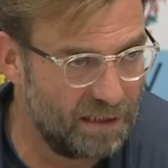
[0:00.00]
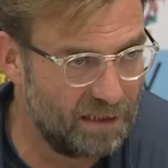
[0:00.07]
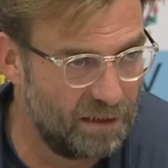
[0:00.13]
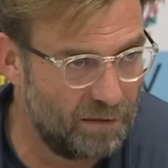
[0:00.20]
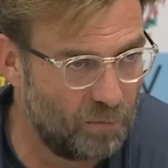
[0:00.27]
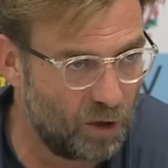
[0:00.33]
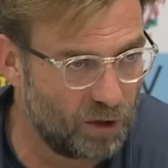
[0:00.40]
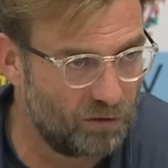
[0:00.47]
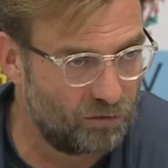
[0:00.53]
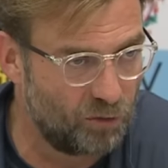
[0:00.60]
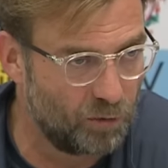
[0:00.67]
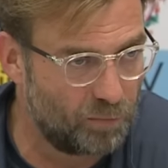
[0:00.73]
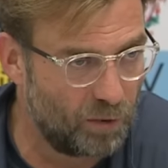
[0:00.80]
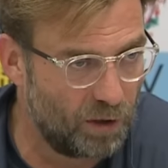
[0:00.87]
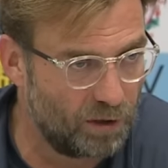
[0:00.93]
in, in modern
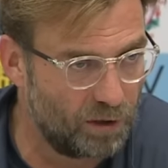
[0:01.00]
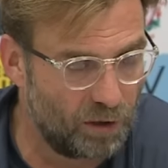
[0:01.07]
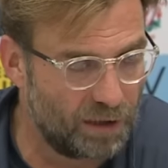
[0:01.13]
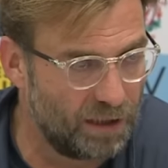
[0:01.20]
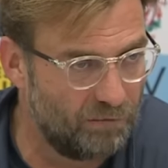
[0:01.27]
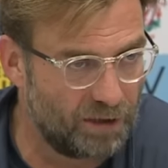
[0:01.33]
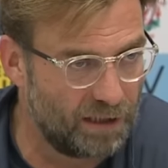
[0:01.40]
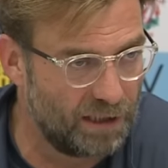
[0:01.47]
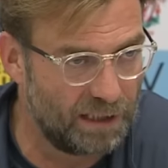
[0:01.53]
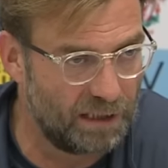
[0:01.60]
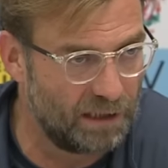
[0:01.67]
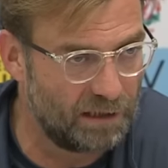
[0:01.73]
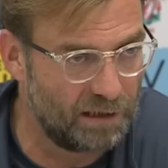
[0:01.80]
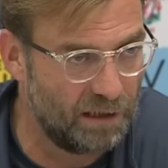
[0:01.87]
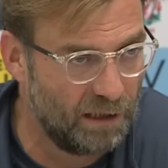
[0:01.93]
football, not even in
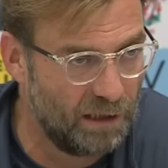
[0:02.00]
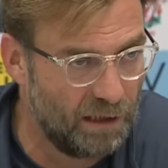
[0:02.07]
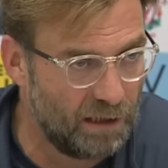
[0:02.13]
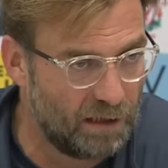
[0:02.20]
England.